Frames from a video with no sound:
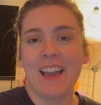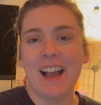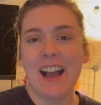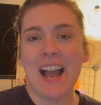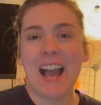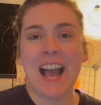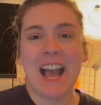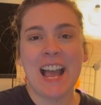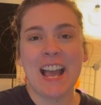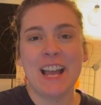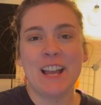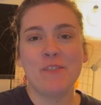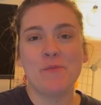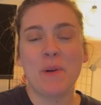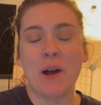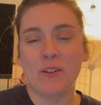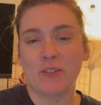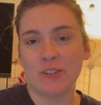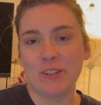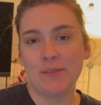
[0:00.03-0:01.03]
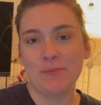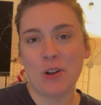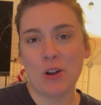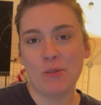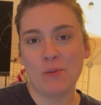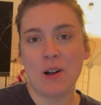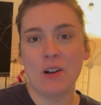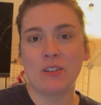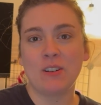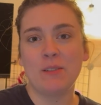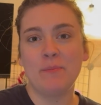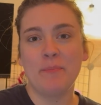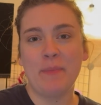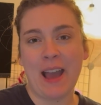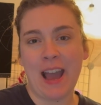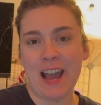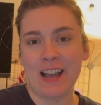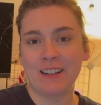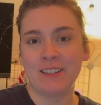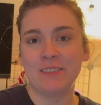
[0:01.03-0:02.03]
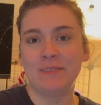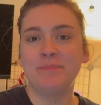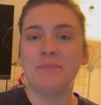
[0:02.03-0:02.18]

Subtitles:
Hi, welcome back.